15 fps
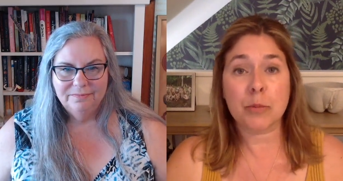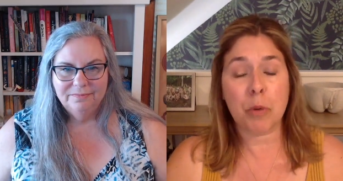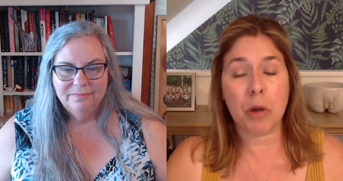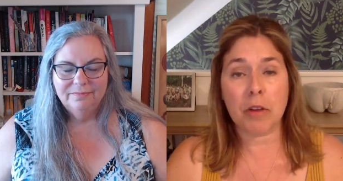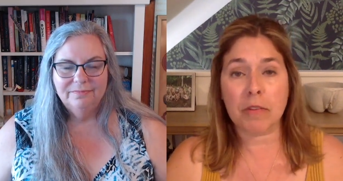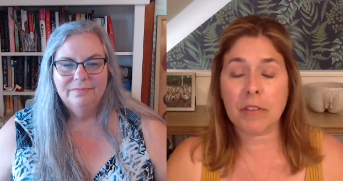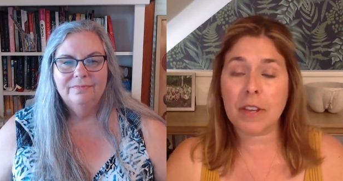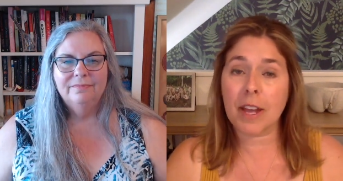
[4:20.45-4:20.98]

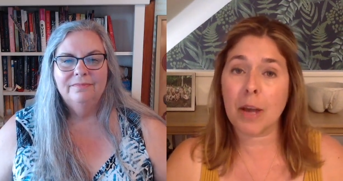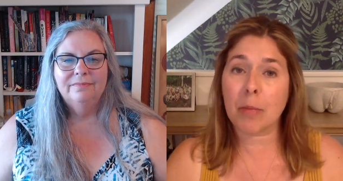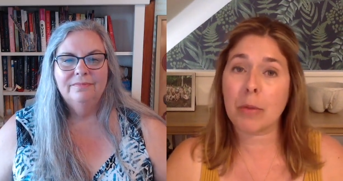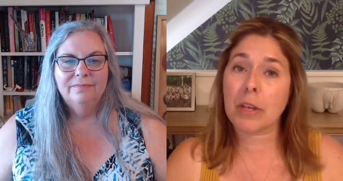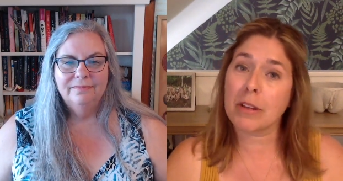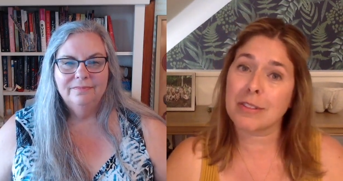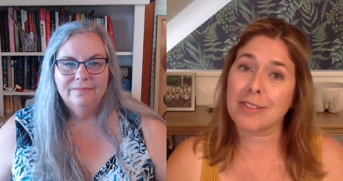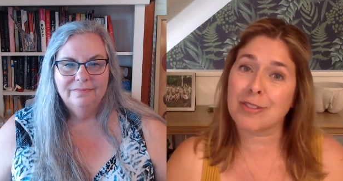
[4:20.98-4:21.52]
Speaker 1: It's puffing
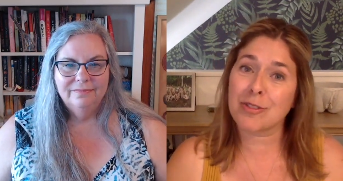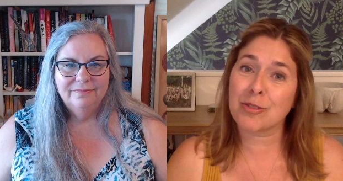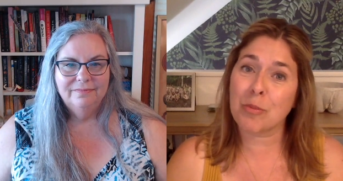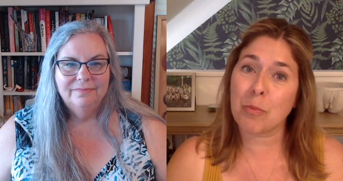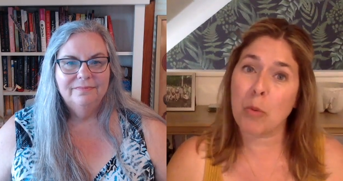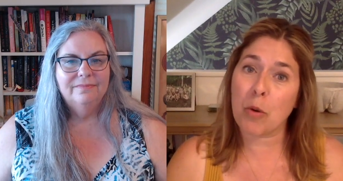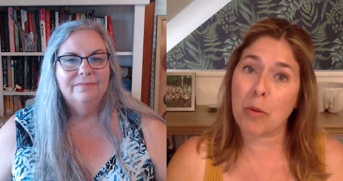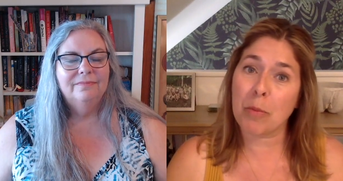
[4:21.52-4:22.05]
out because
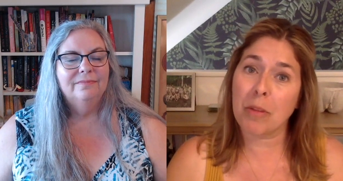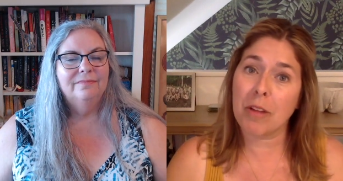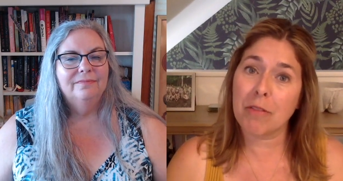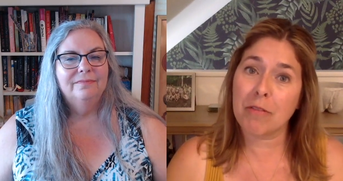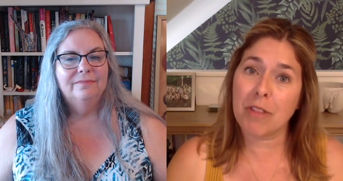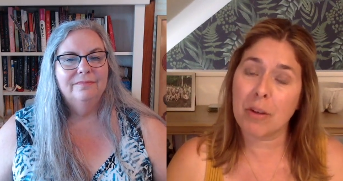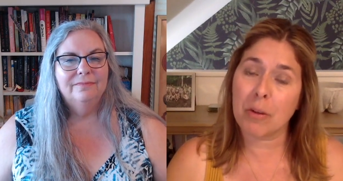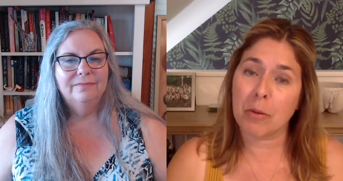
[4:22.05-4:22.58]
there's no more
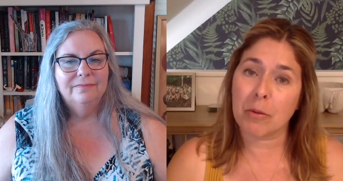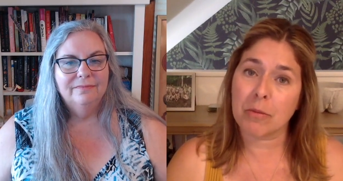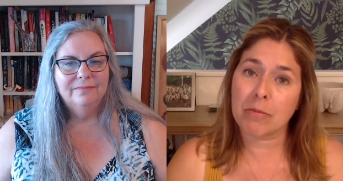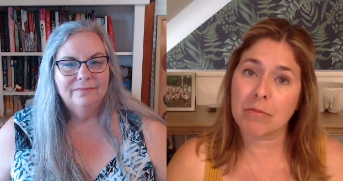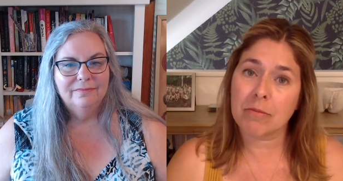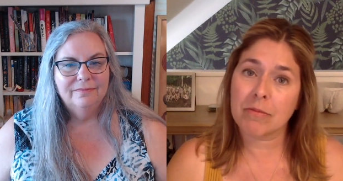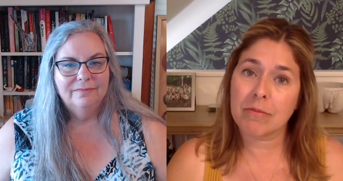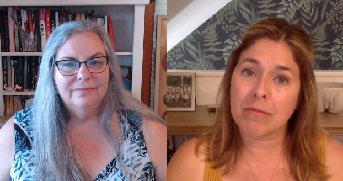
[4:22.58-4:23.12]
blood flow.
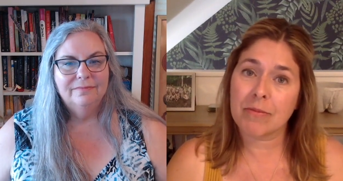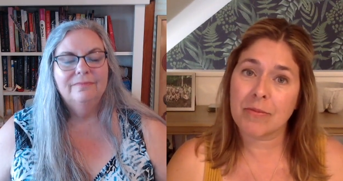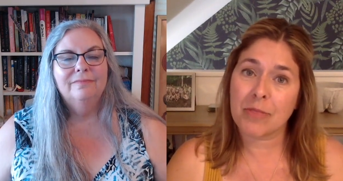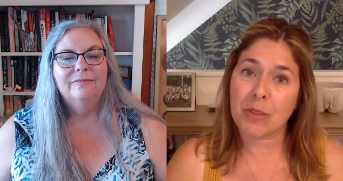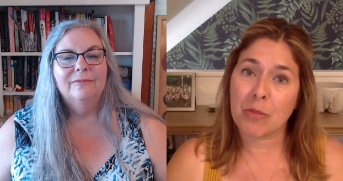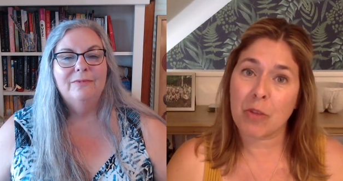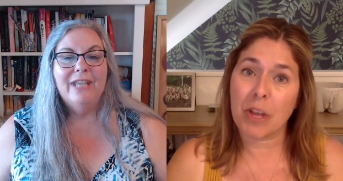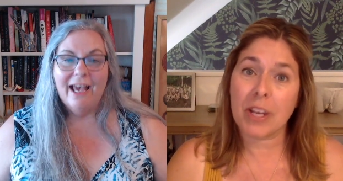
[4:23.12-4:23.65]

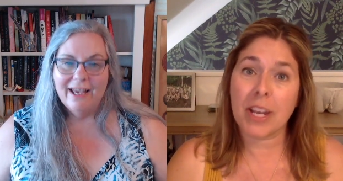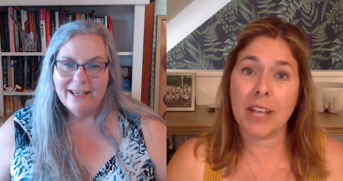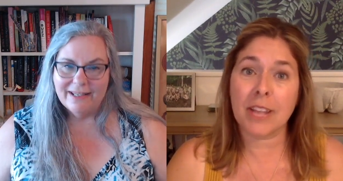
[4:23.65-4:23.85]
Yeah.